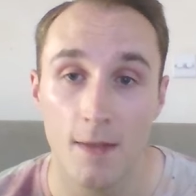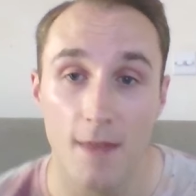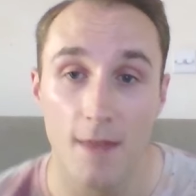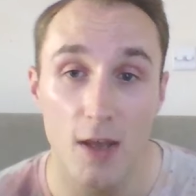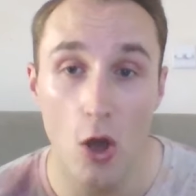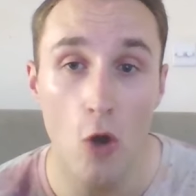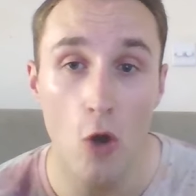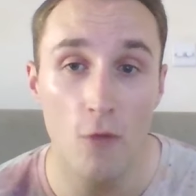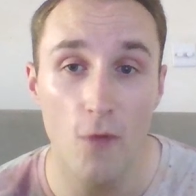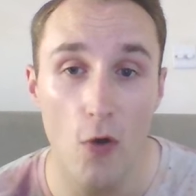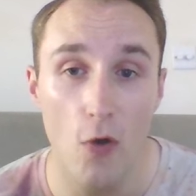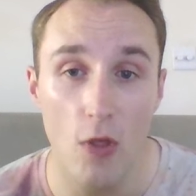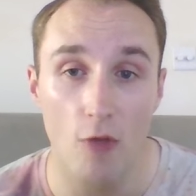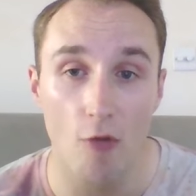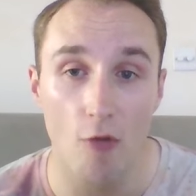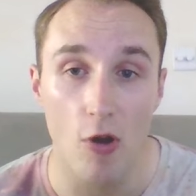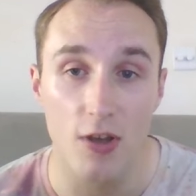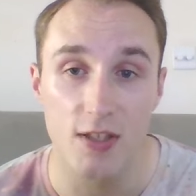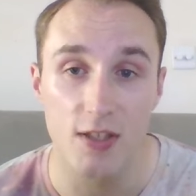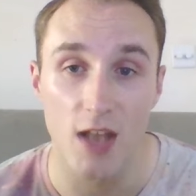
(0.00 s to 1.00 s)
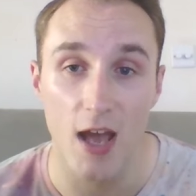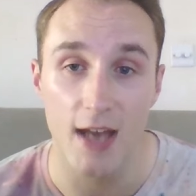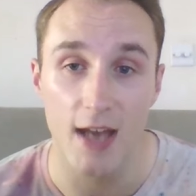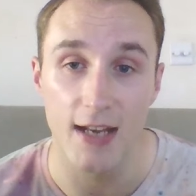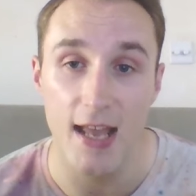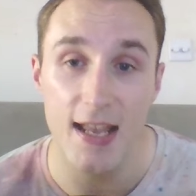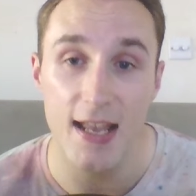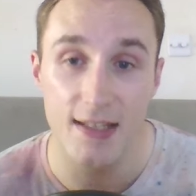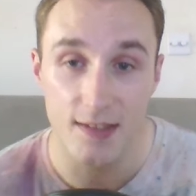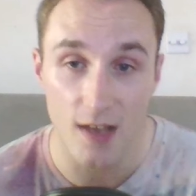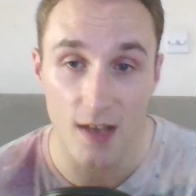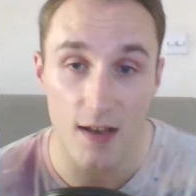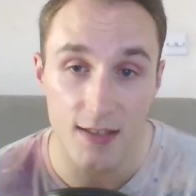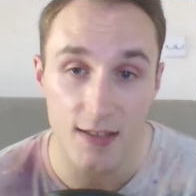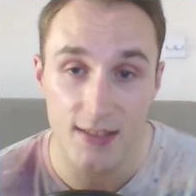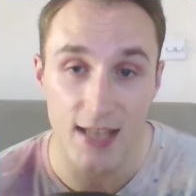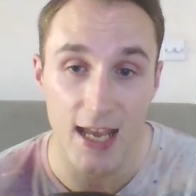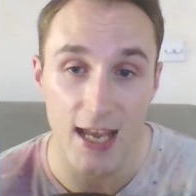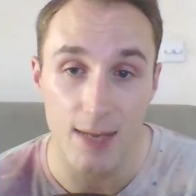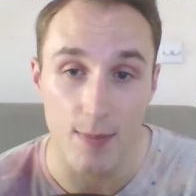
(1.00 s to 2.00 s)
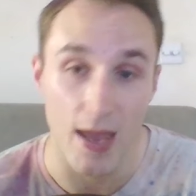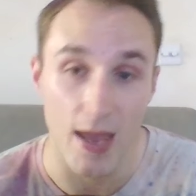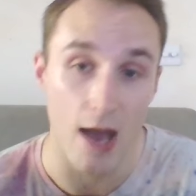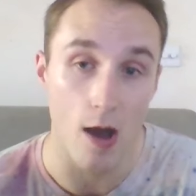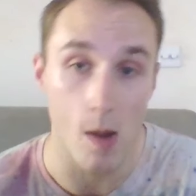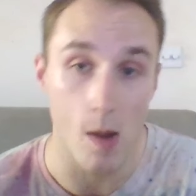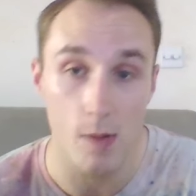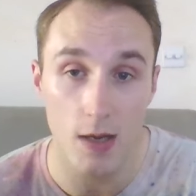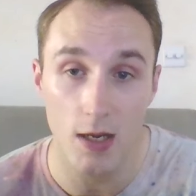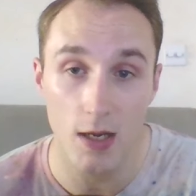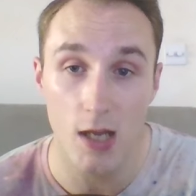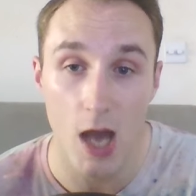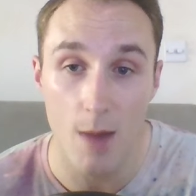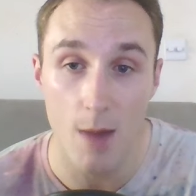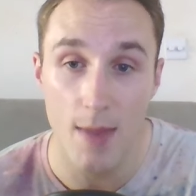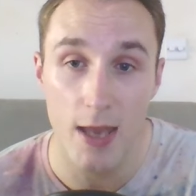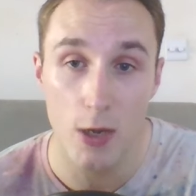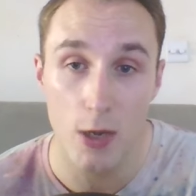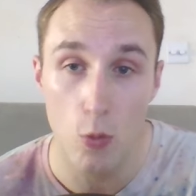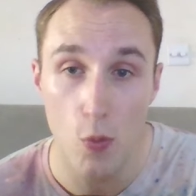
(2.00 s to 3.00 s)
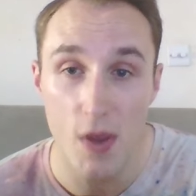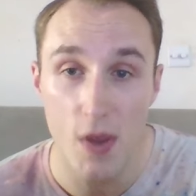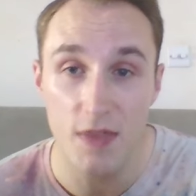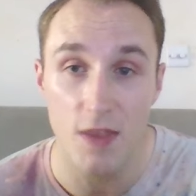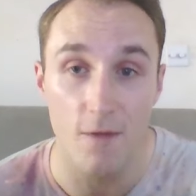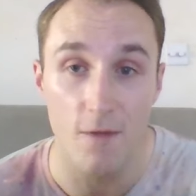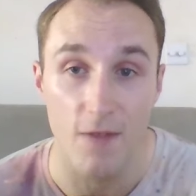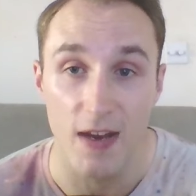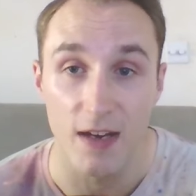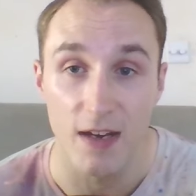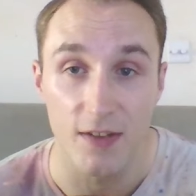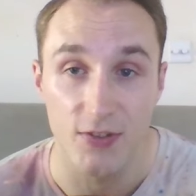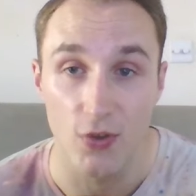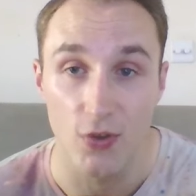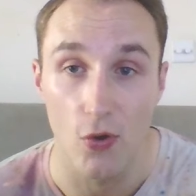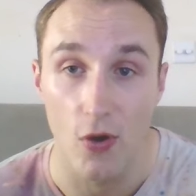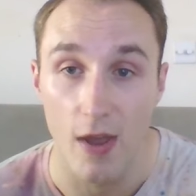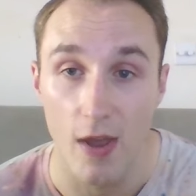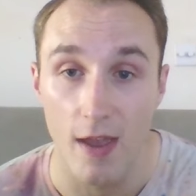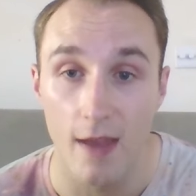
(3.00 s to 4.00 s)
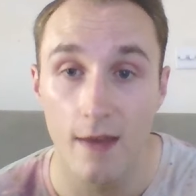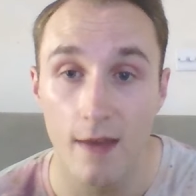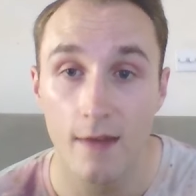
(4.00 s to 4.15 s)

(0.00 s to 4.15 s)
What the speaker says: They go for the Rock Slide. It does take me out. I'm going to come in with the Venusaur here.